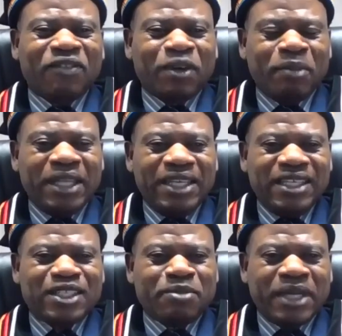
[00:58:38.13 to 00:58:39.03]
For
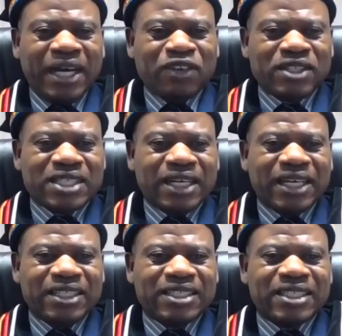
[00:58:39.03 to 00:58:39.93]
many to be
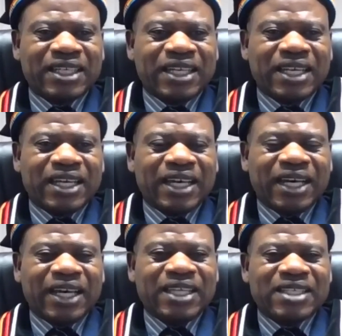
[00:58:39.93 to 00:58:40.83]
outside
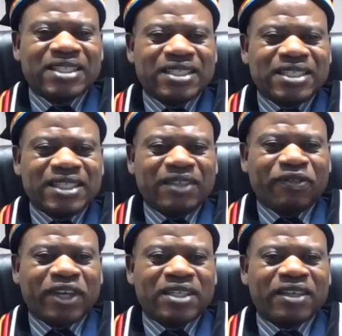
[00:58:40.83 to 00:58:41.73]
and sitting in
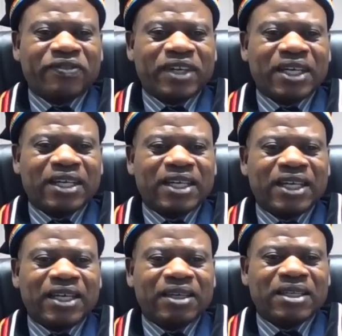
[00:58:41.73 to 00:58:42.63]
front of
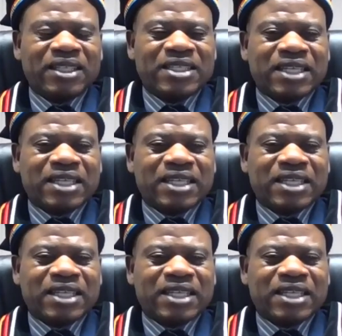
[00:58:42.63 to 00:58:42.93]
the